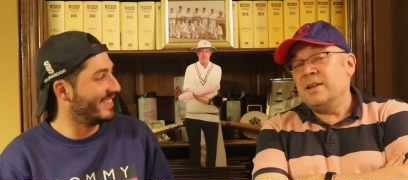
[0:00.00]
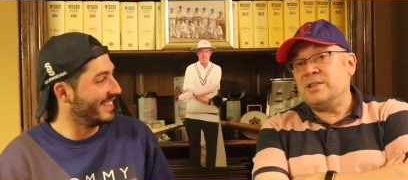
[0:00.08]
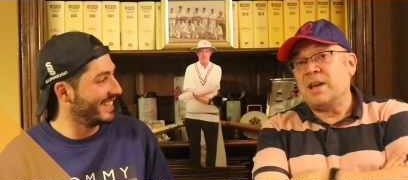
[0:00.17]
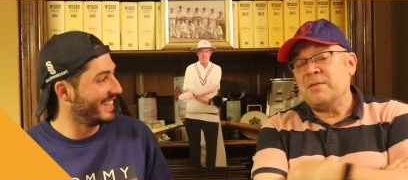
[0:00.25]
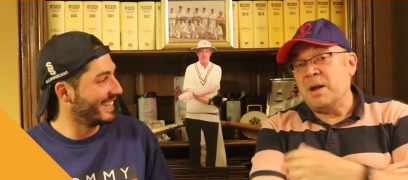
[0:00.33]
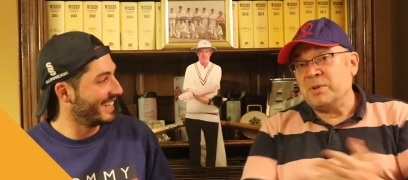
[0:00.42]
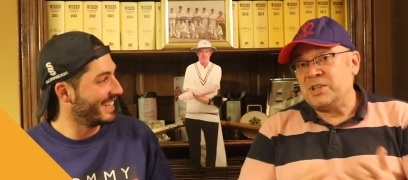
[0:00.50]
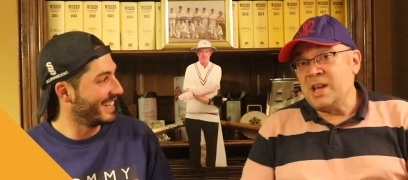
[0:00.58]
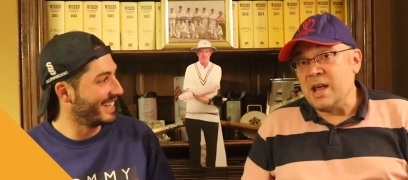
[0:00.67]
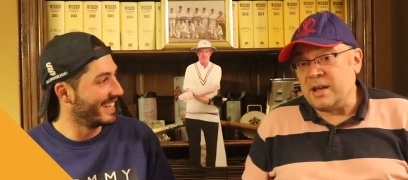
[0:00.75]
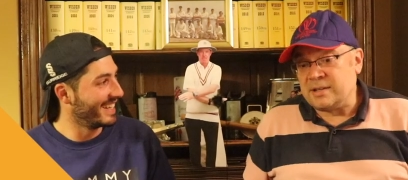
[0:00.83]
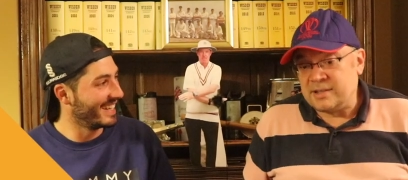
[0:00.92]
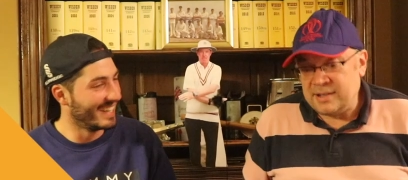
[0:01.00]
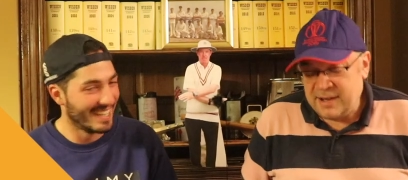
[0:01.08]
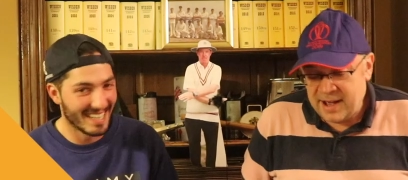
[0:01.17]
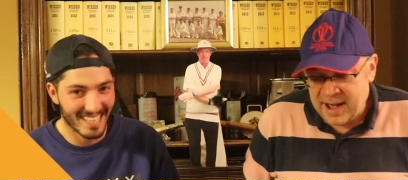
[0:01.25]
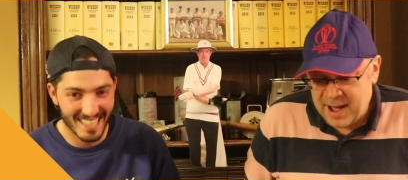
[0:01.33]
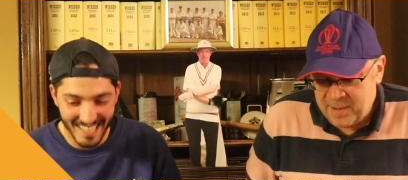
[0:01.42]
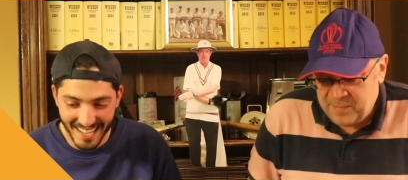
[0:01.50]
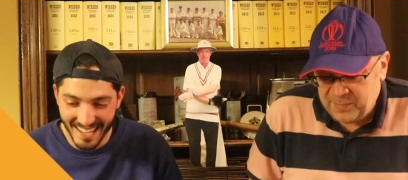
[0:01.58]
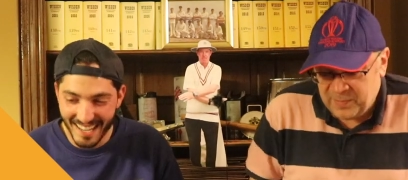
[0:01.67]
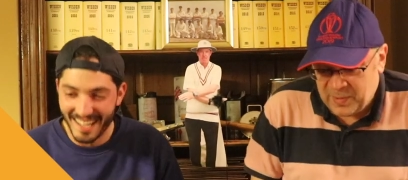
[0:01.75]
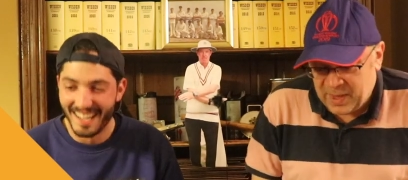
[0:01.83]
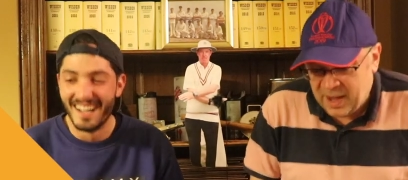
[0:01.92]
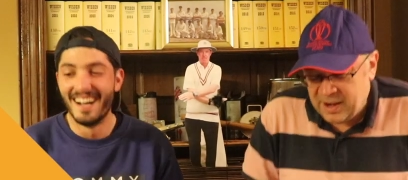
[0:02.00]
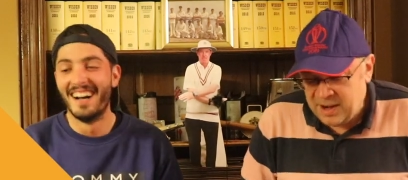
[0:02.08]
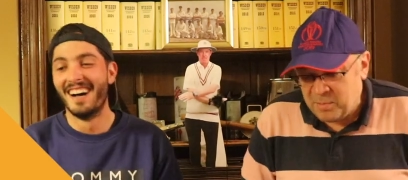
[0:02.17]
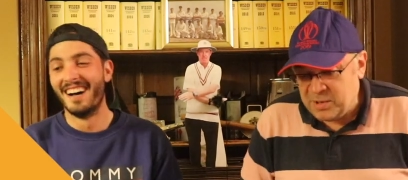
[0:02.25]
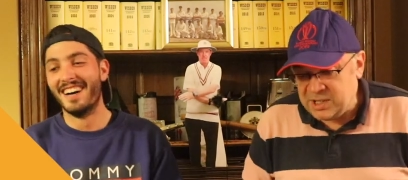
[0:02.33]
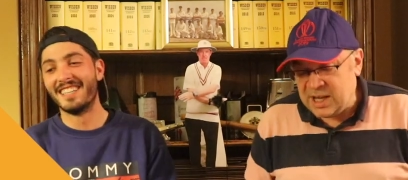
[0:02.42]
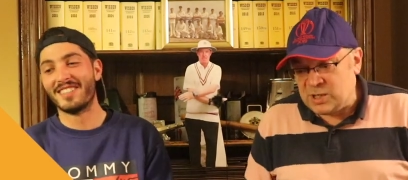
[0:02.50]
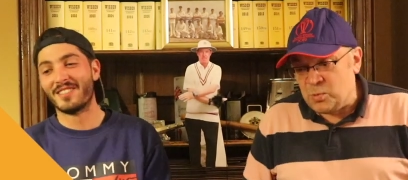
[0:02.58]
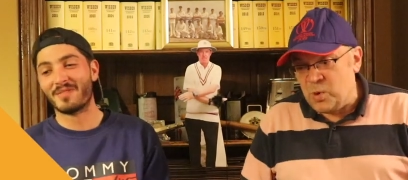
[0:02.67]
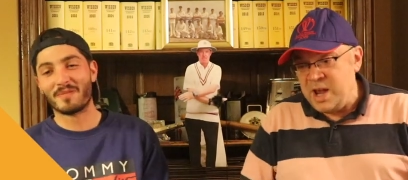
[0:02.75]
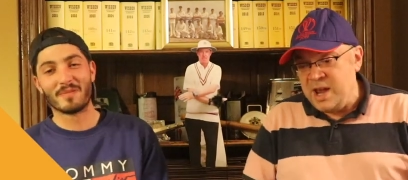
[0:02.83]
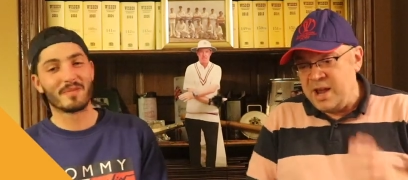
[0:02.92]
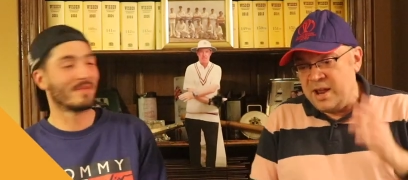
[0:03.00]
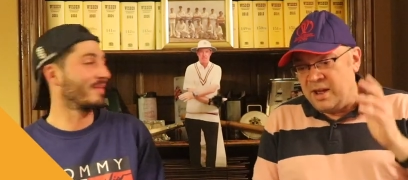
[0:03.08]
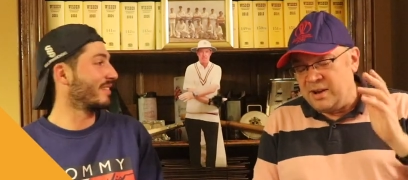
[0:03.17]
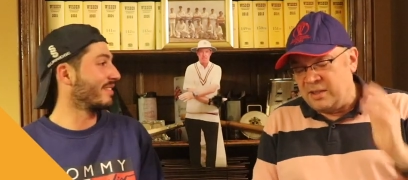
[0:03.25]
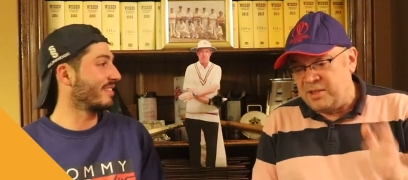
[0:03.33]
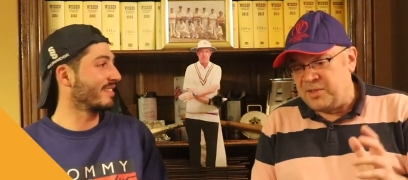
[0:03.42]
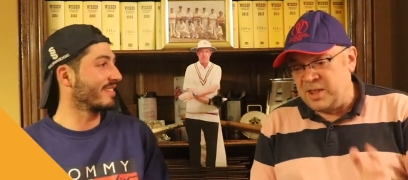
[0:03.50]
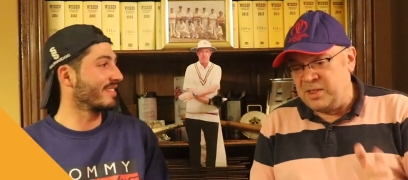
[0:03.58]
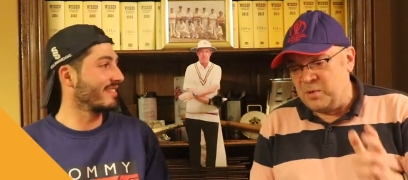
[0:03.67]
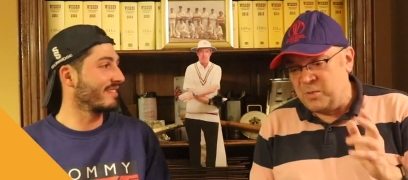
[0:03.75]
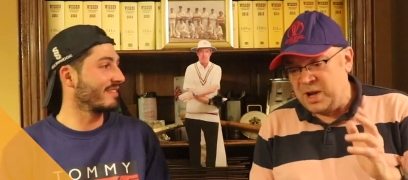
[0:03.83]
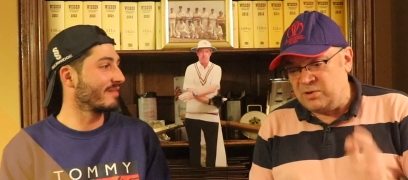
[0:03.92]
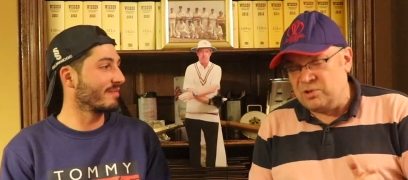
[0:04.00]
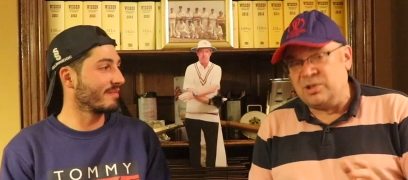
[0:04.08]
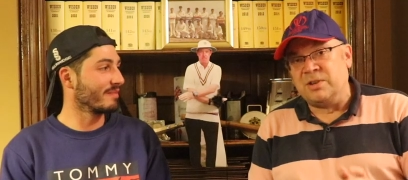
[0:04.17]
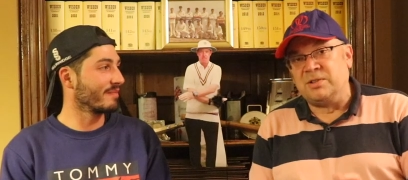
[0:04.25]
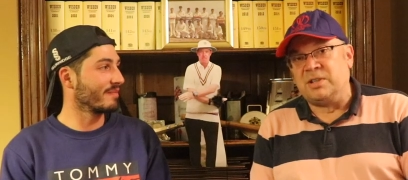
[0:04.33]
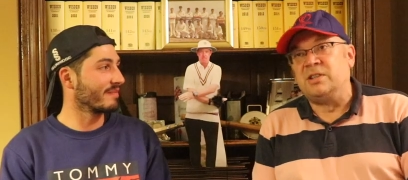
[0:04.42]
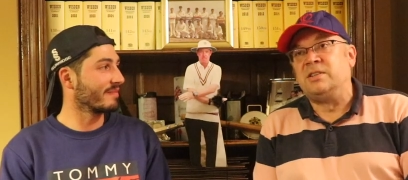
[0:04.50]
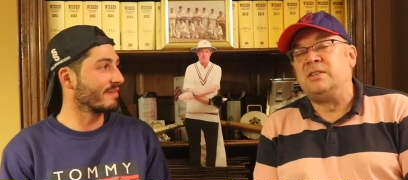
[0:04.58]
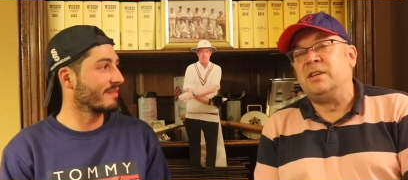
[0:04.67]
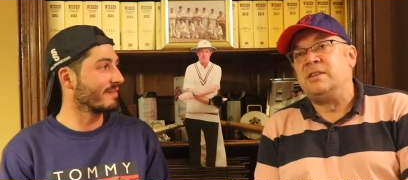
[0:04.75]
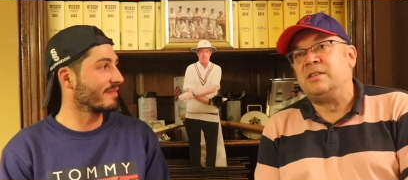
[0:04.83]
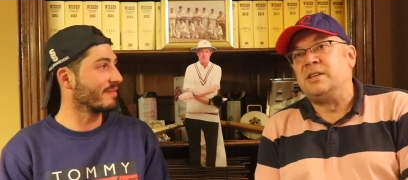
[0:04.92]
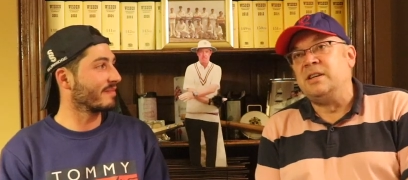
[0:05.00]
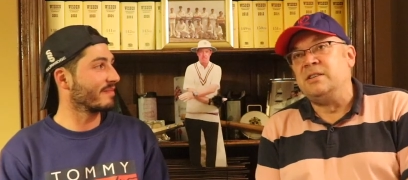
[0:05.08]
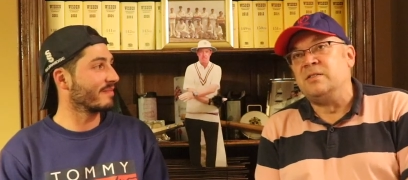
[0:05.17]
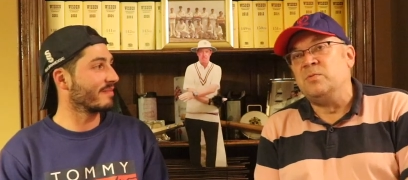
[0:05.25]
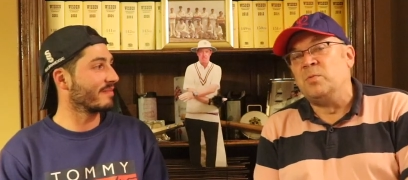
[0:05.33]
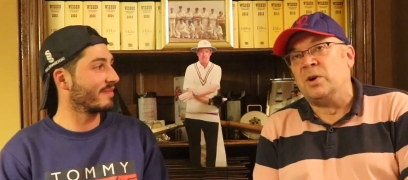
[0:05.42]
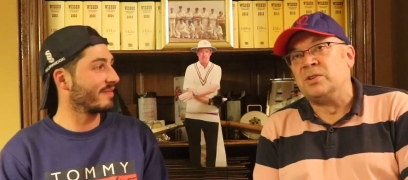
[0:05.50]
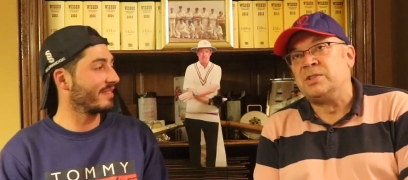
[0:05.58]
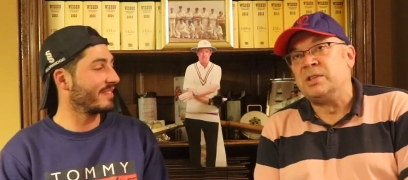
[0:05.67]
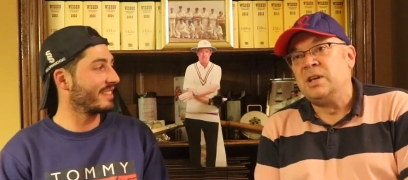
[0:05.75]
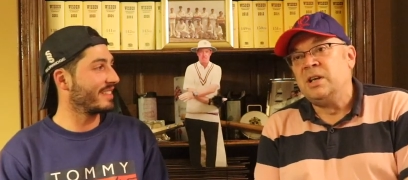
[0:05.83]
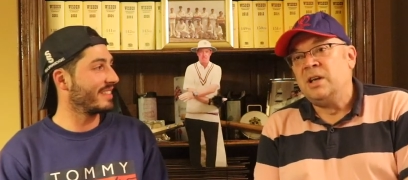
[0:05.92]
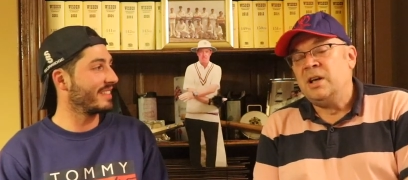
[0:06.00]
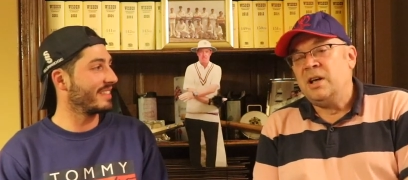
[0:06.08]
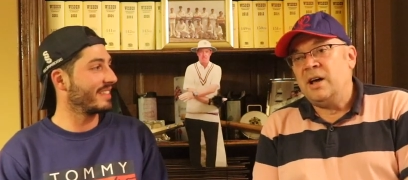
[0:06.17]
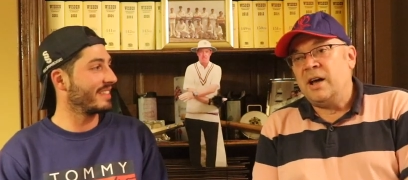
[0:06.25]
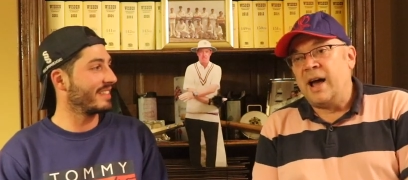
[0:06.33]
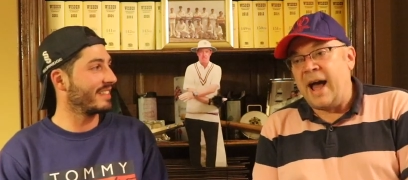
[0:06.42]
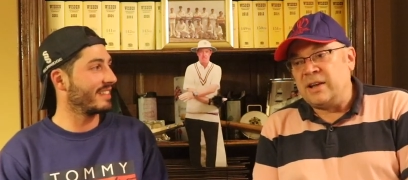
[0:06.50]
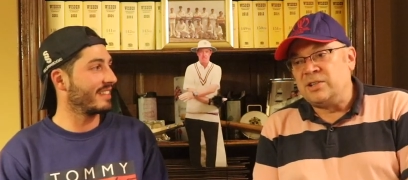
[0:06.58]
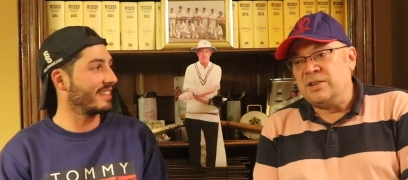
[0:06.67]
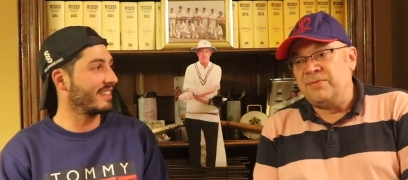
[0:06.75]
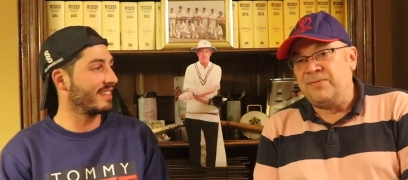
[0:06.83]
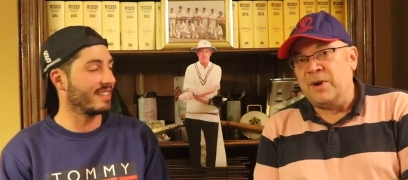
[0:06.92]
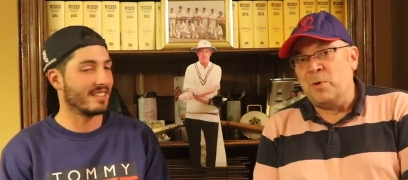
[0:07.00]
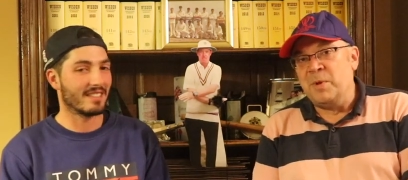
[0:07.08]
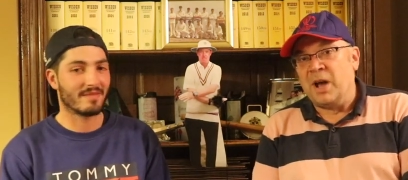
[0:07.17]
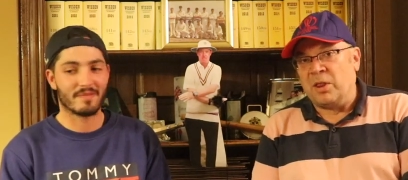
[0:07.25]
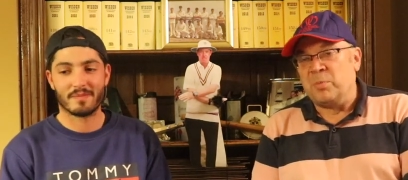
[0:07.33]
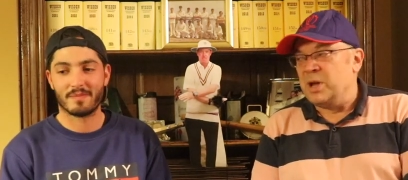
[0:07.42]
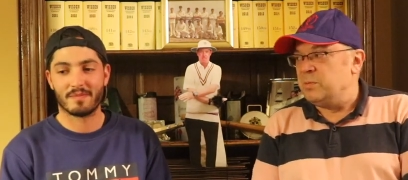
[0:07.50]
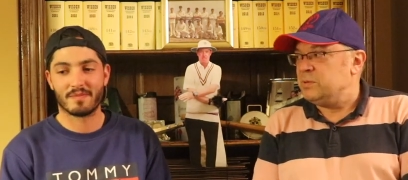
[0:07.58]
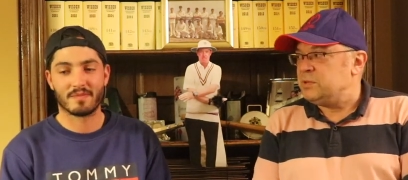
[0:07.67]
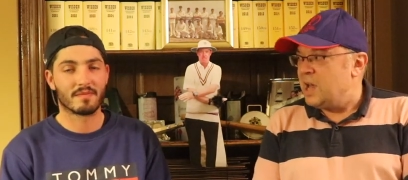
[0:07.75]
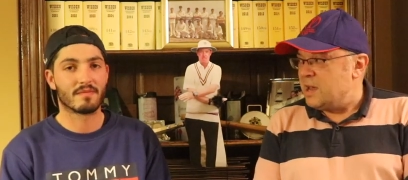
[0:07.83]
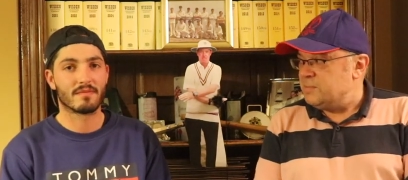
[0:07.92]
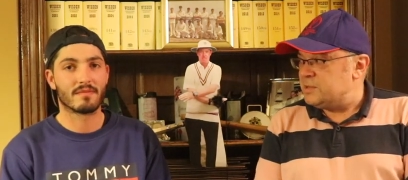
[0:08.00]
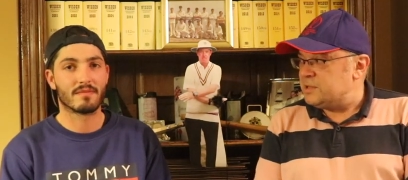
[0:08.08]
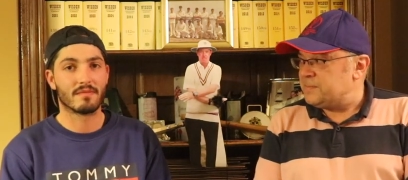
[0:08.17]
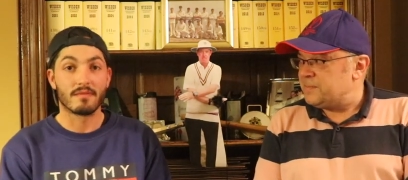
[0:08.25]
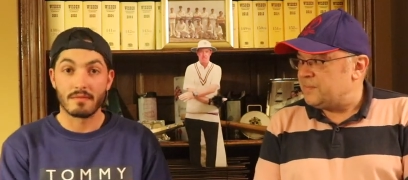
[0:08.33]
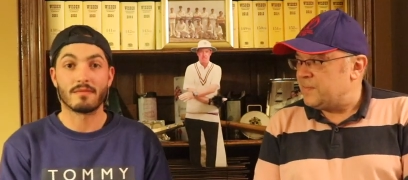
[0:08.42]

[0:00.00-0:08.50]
Speaker 1: So number 6. Another thing that we introduced this season was actually filming other people's games,